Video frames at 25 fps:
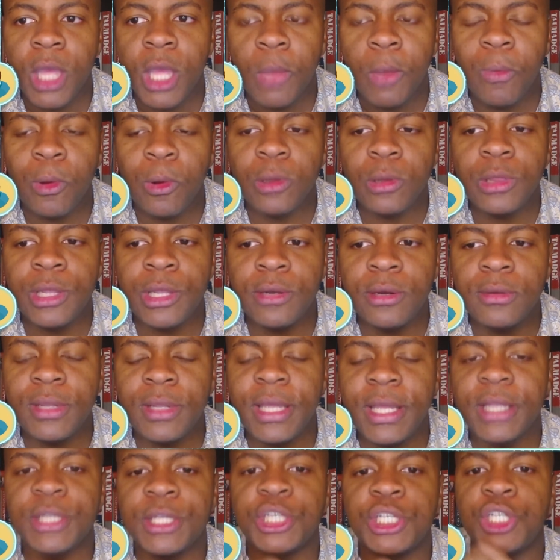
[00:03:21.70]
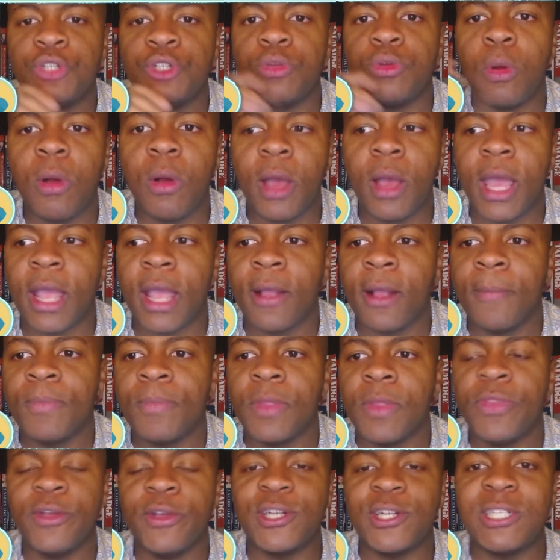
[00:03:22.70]
we're literally destroying
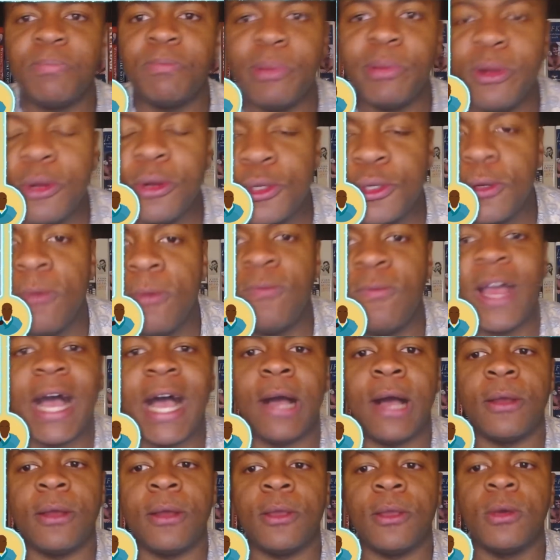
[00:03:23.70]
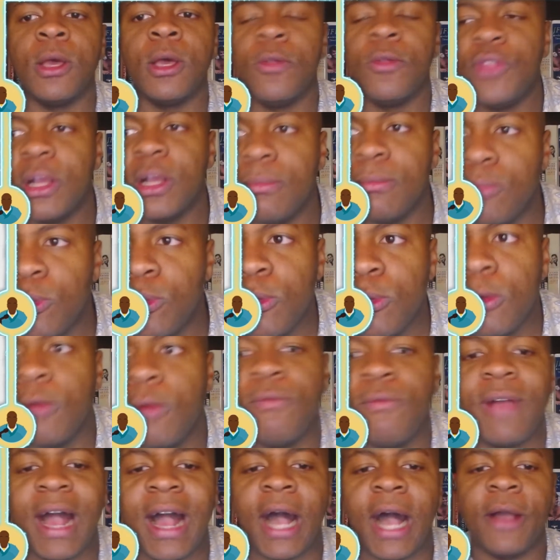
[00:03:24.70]
their spiritual value, their moral
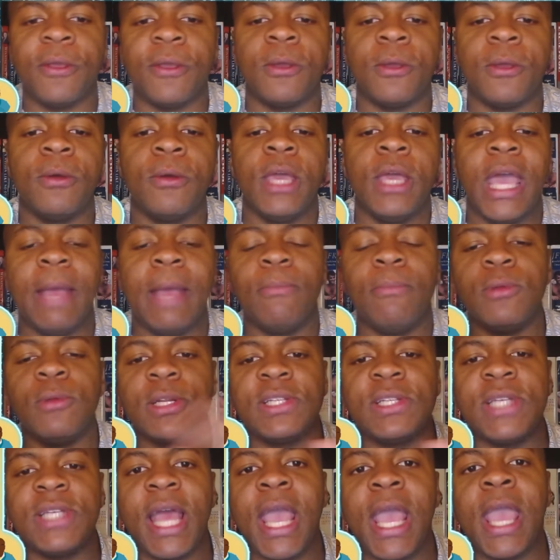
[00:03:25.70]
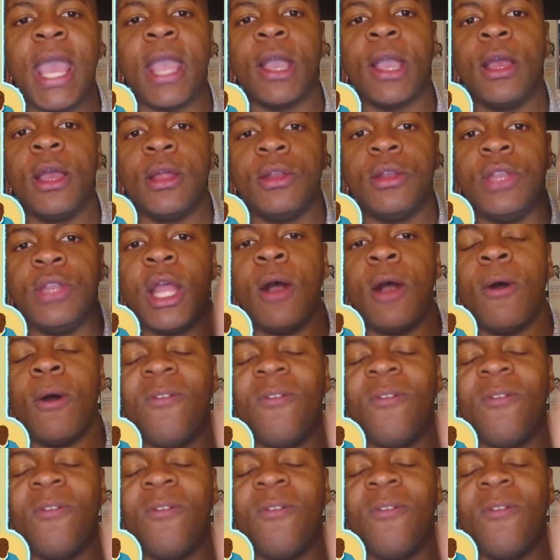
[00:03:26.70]
value, and we're saying, no,